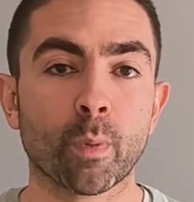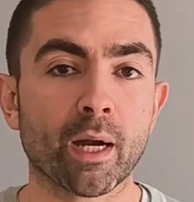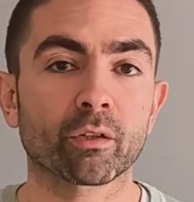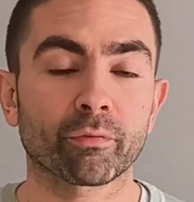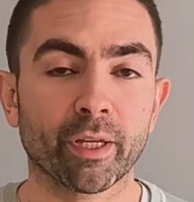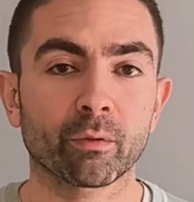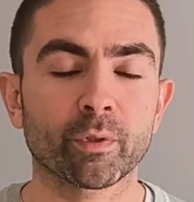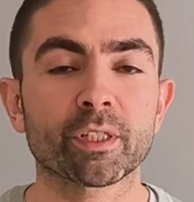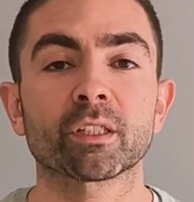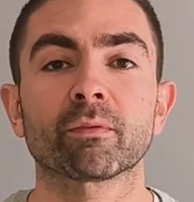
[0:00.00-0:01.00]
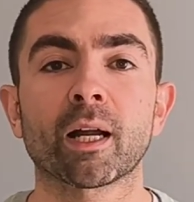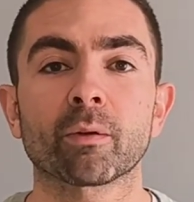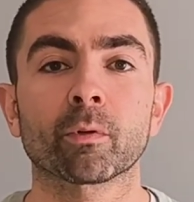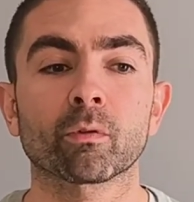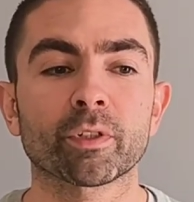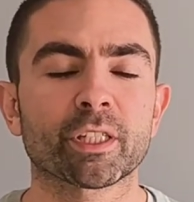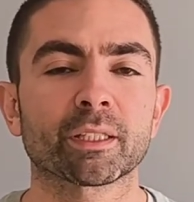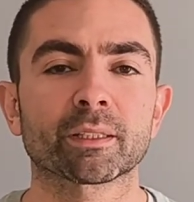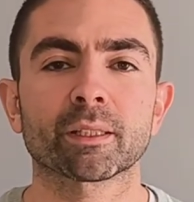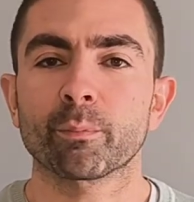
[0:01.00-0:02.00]
part of it, which is valuable, which
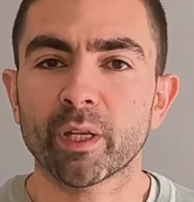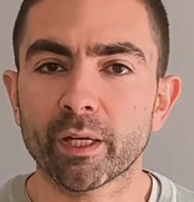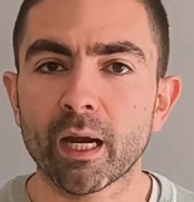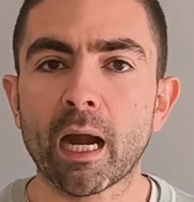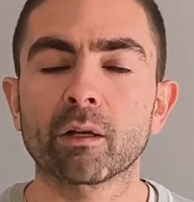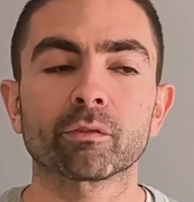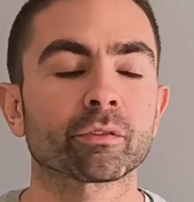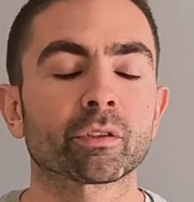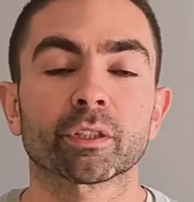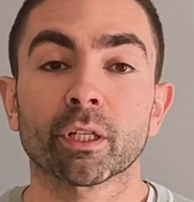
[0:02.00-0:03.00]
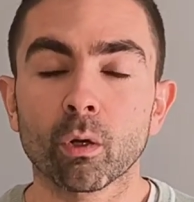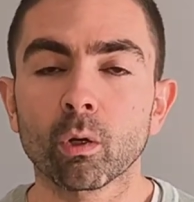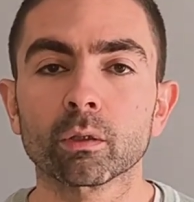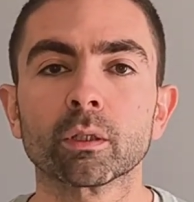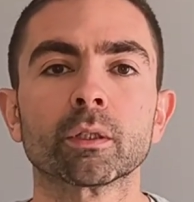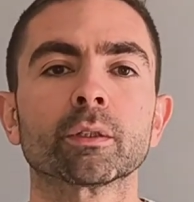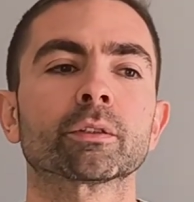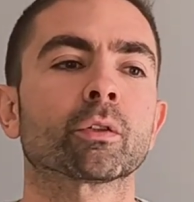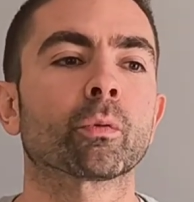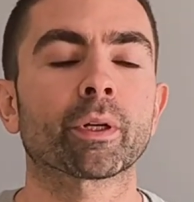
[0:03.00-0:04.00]
is the mineral or the gold.
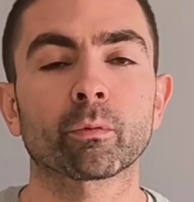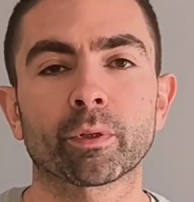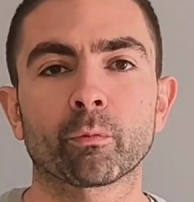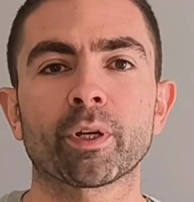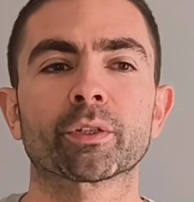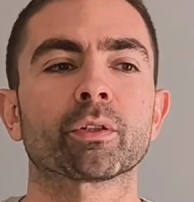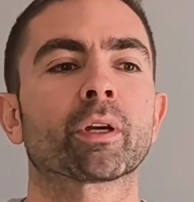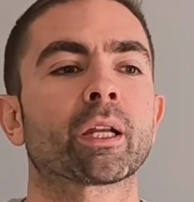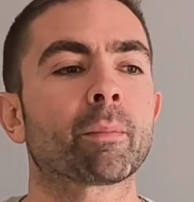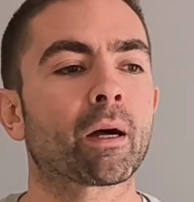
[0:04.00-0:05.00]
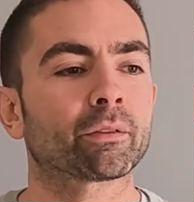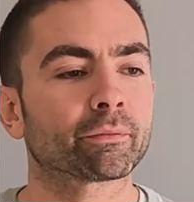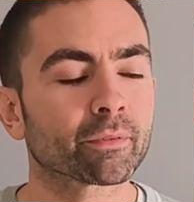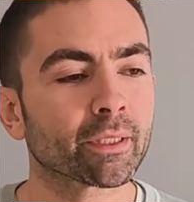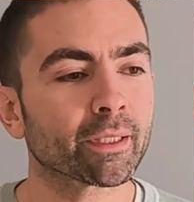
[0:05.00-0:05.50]
So when we're talking about